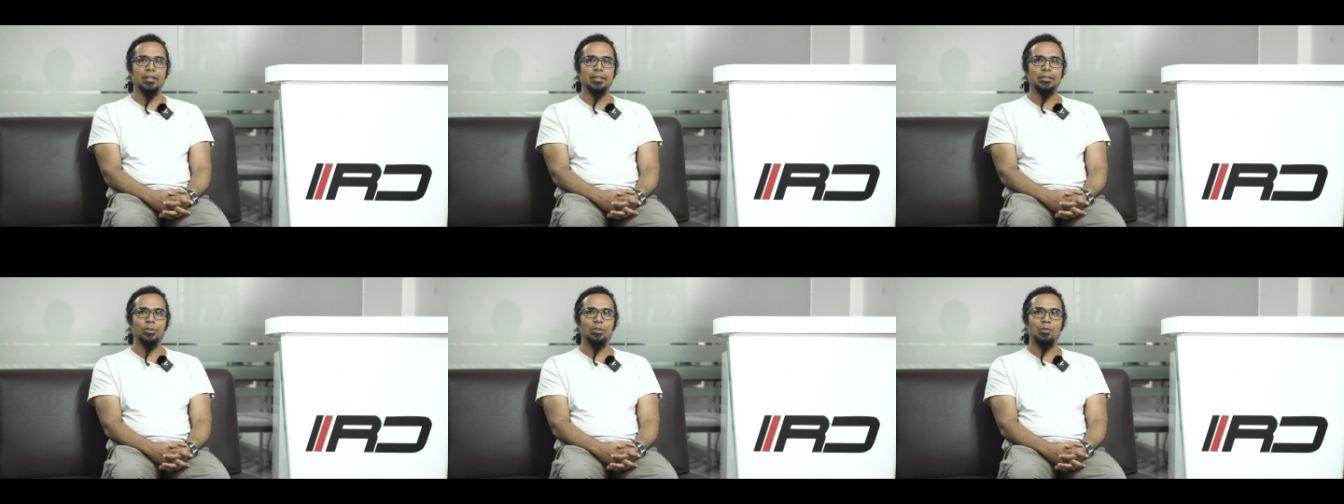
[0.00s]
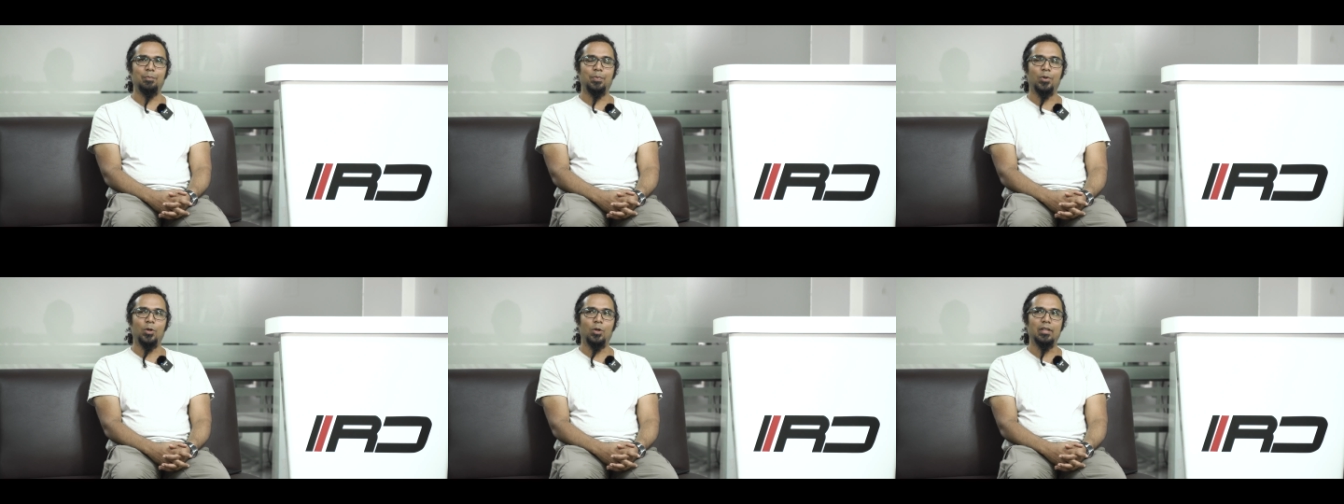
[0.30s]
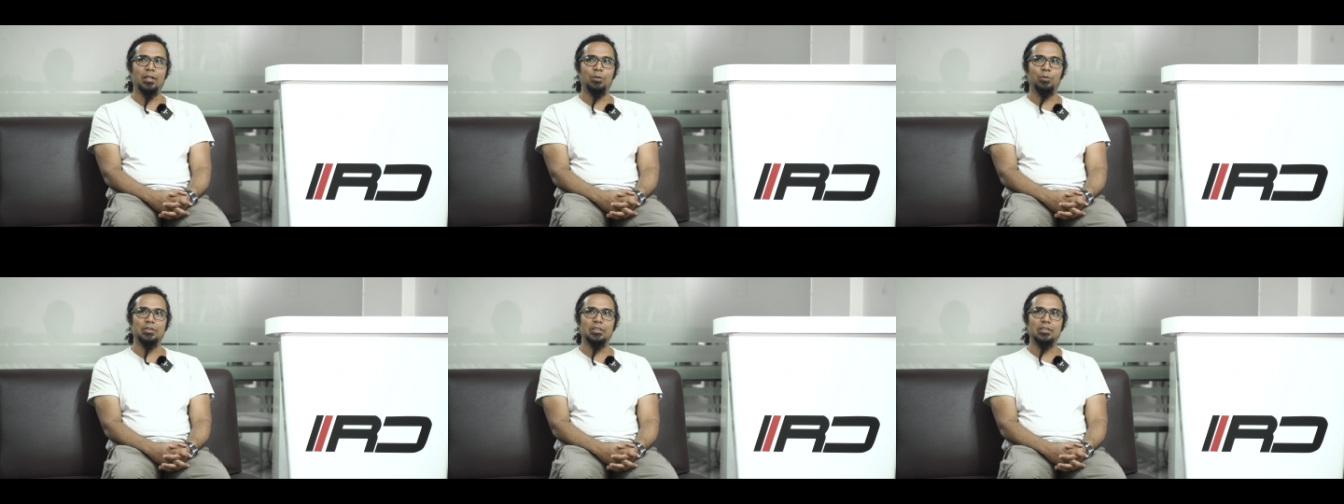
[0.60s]
So the
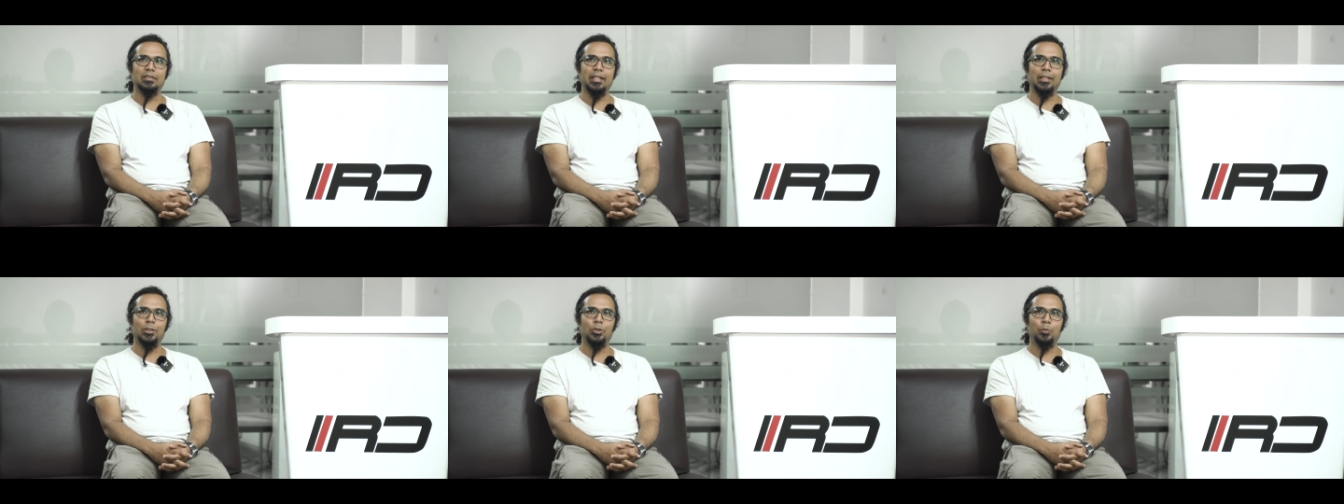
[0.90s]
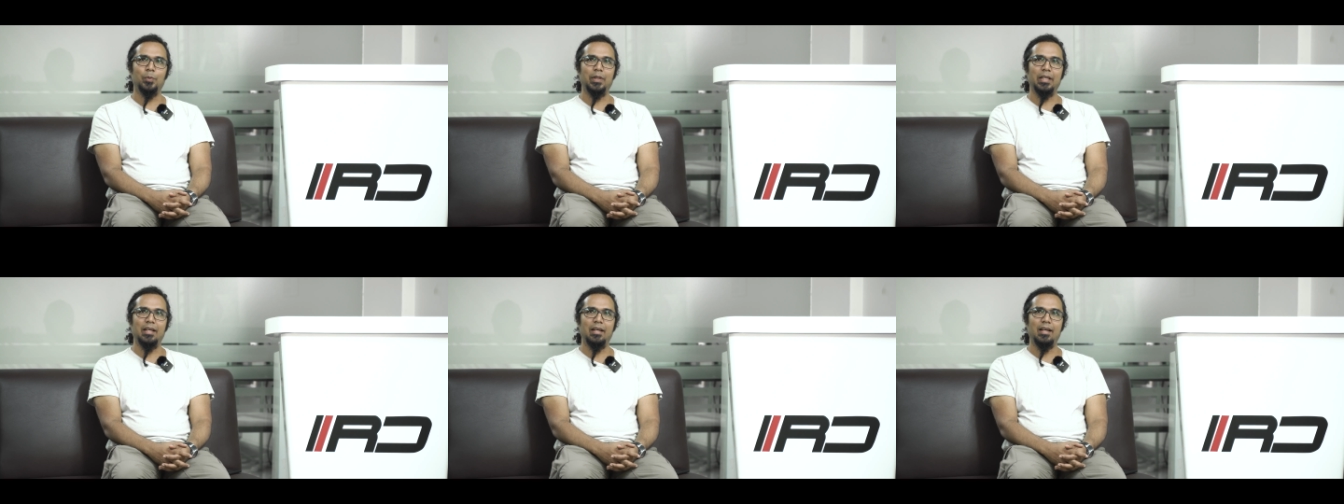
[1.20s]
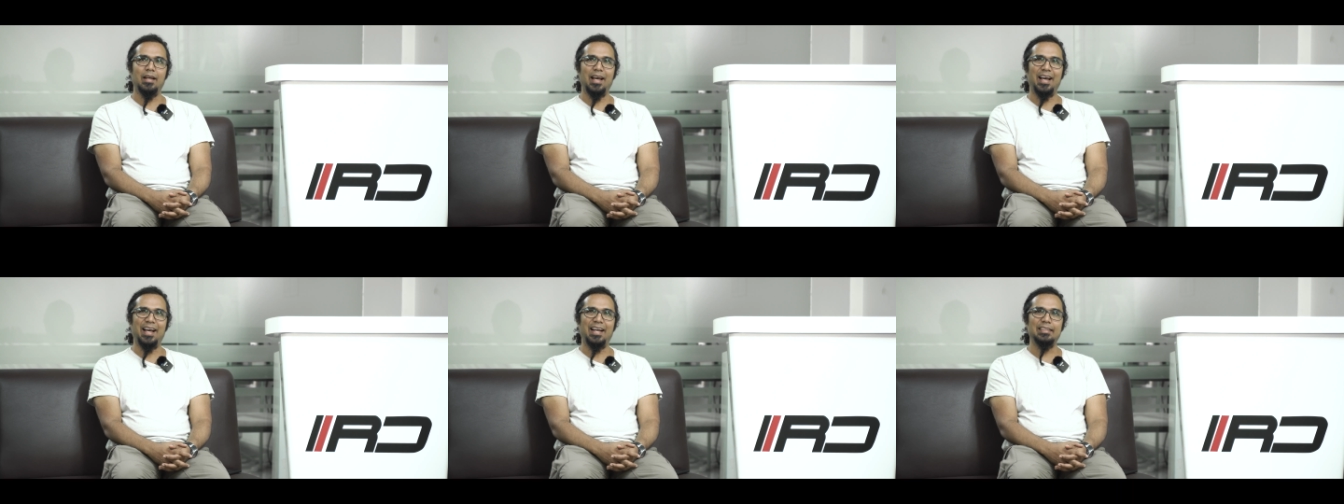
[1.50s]
product was designed to be
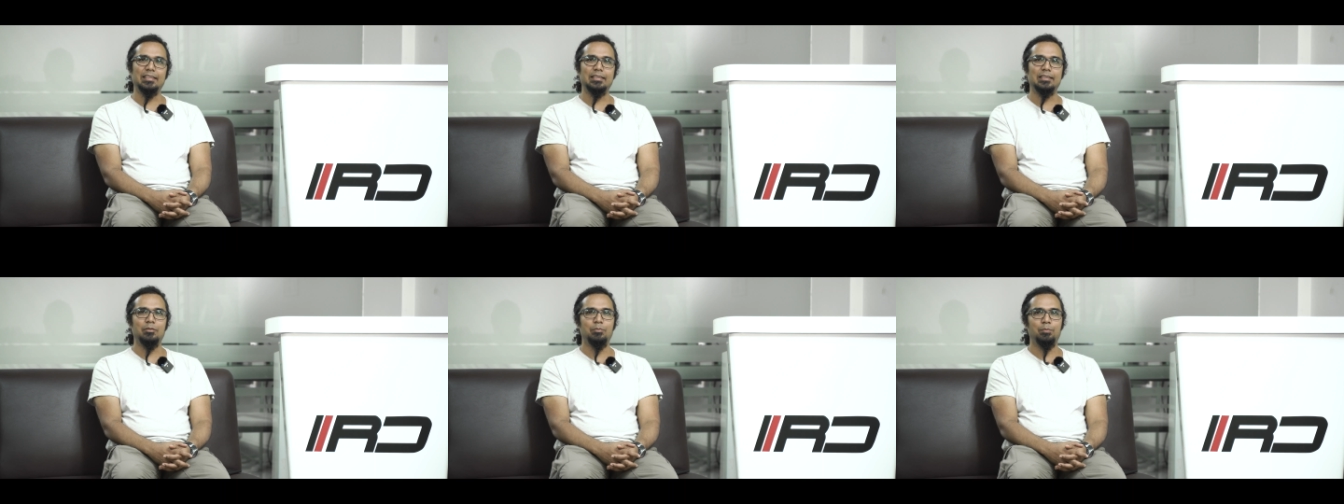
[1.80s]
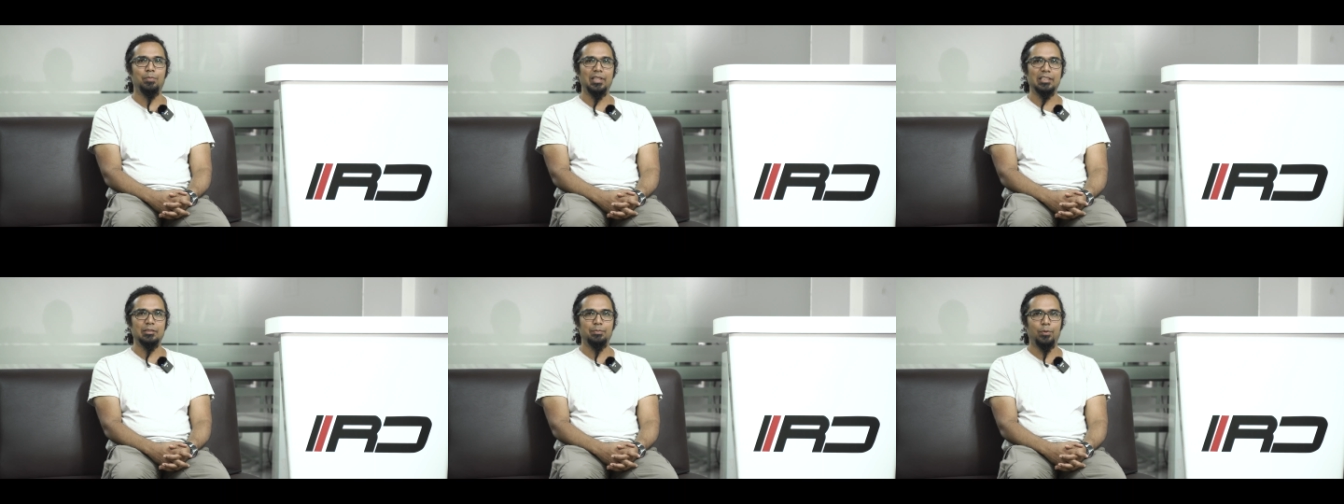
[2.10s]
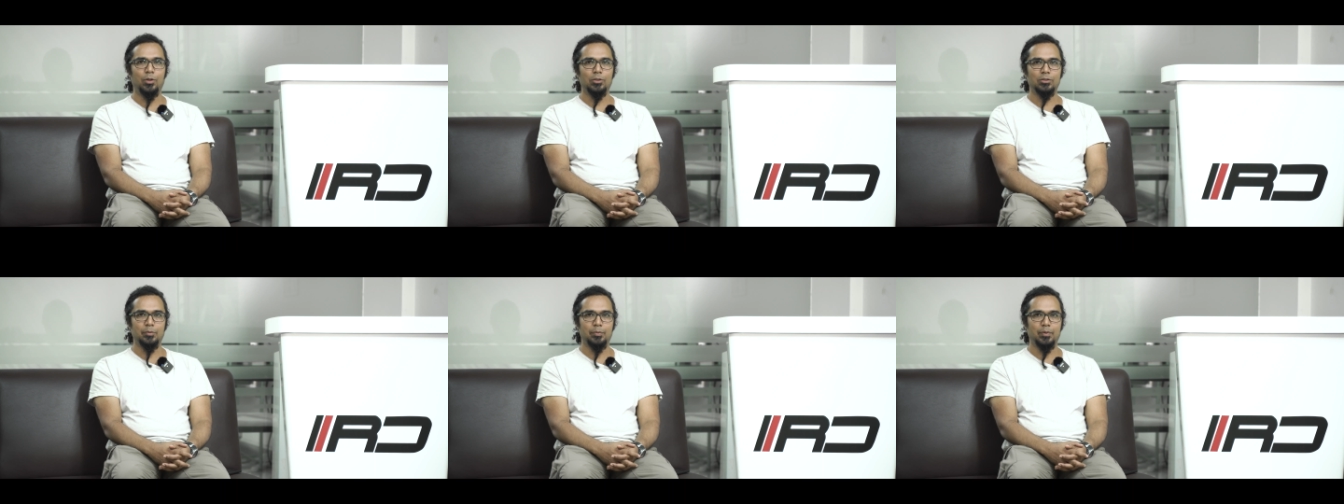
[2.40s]
as simple as
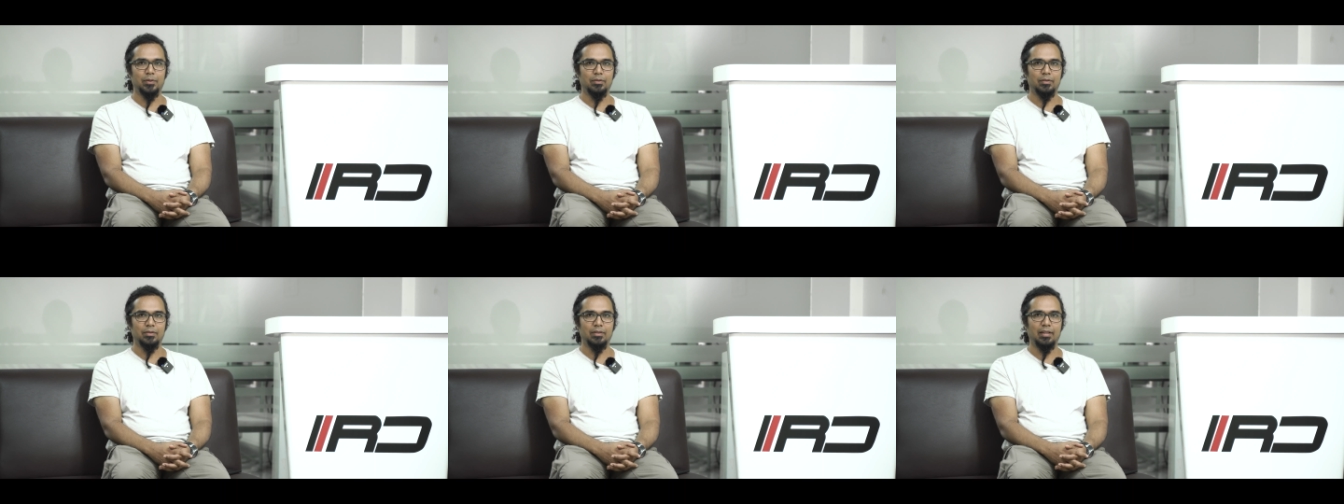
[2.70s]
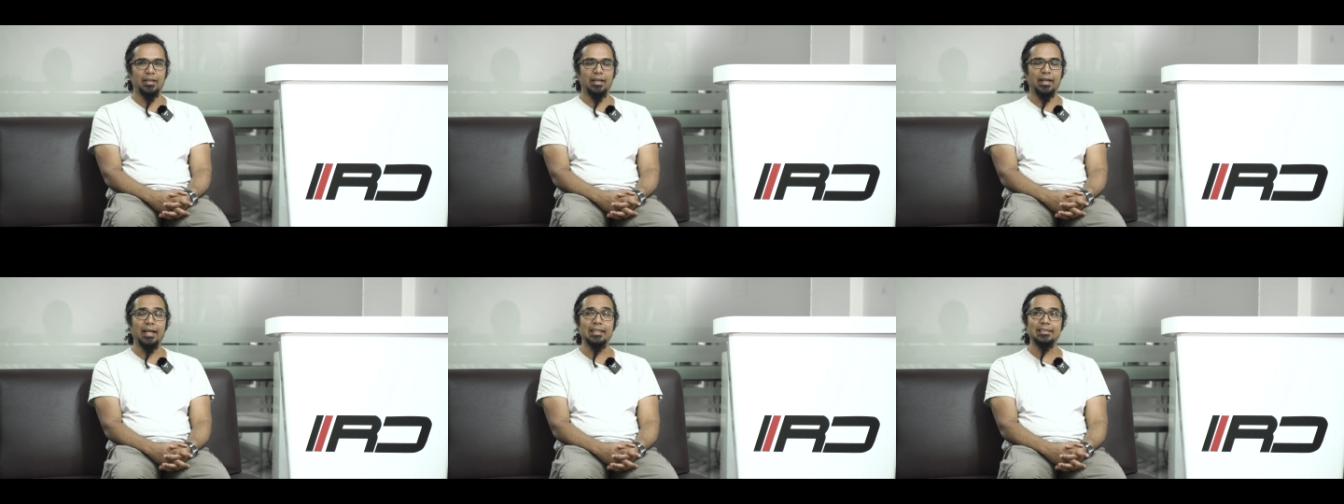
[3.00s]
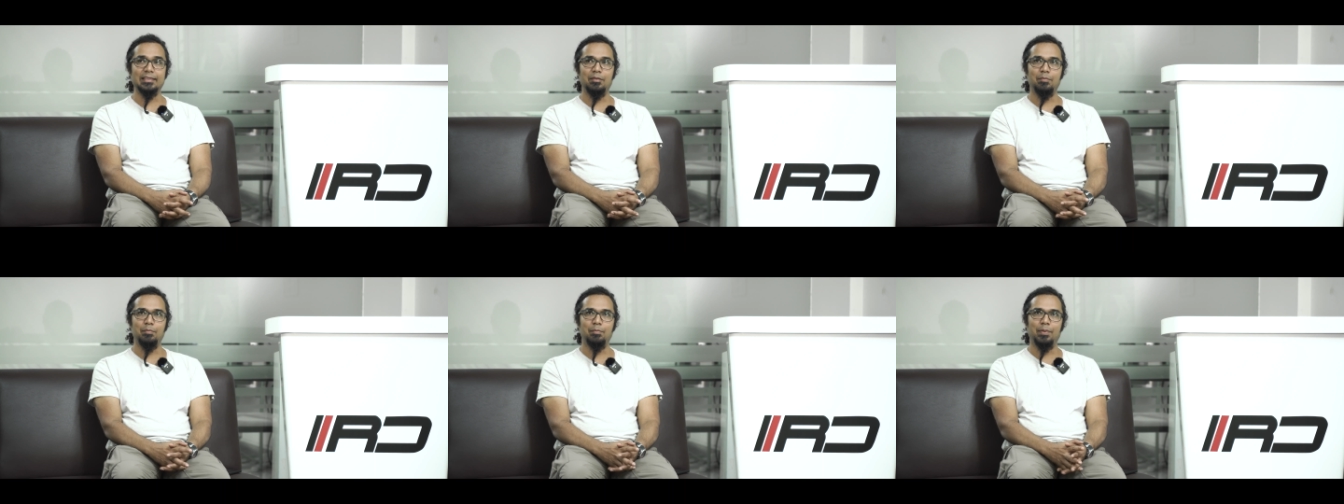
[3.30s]
possible, as
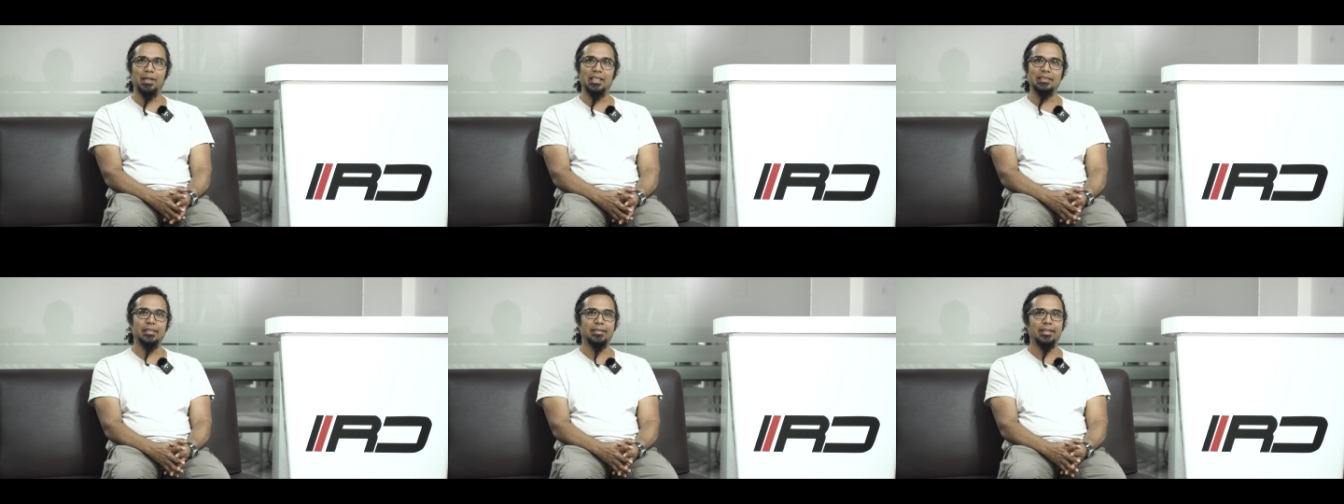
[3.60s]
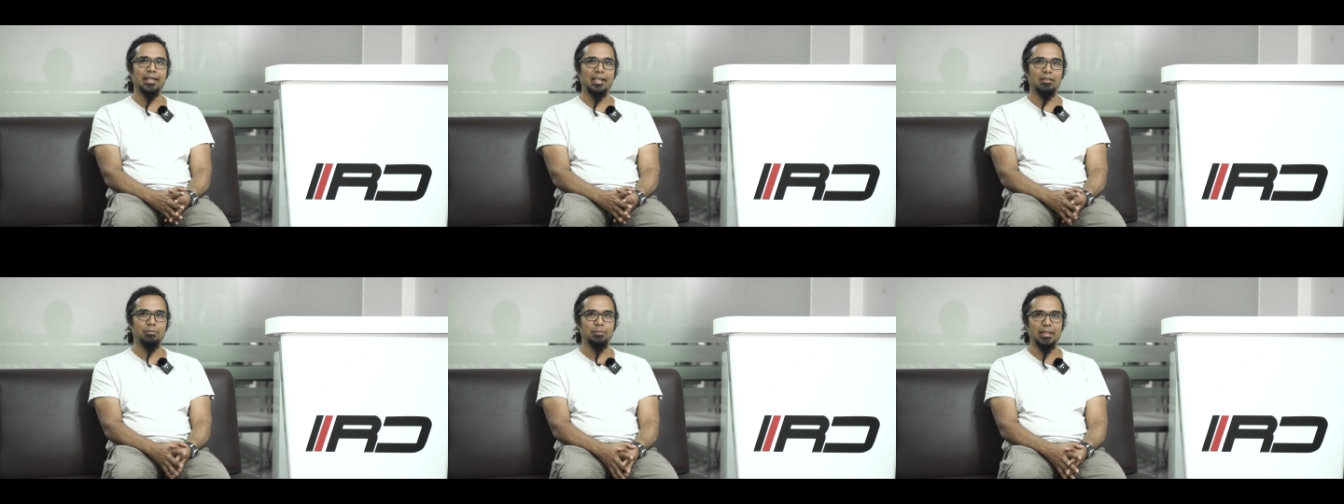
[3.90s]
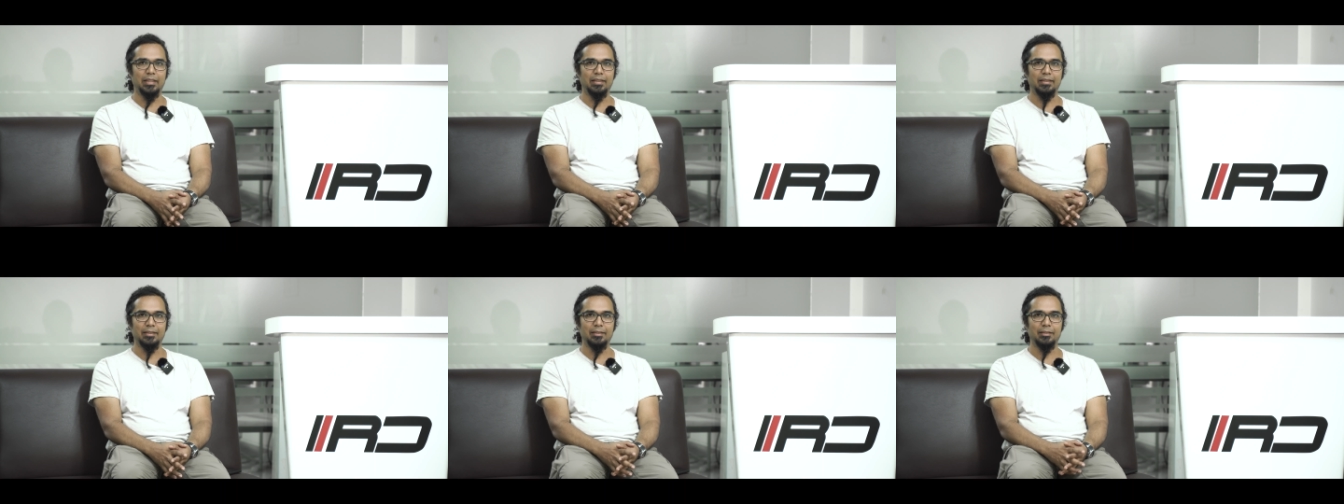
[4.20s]
simple as it can
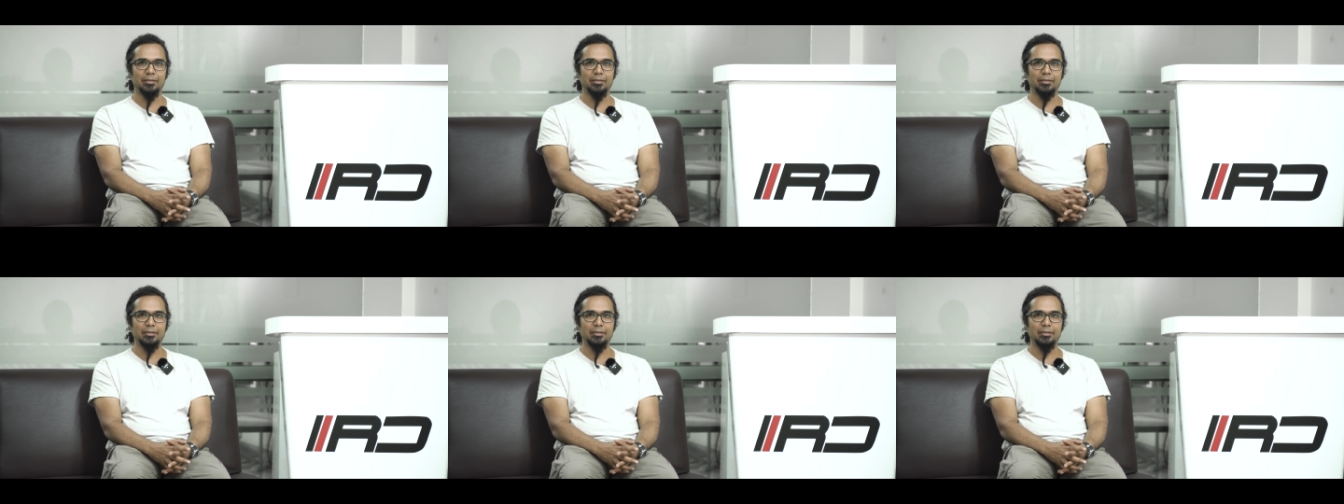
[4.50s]
be.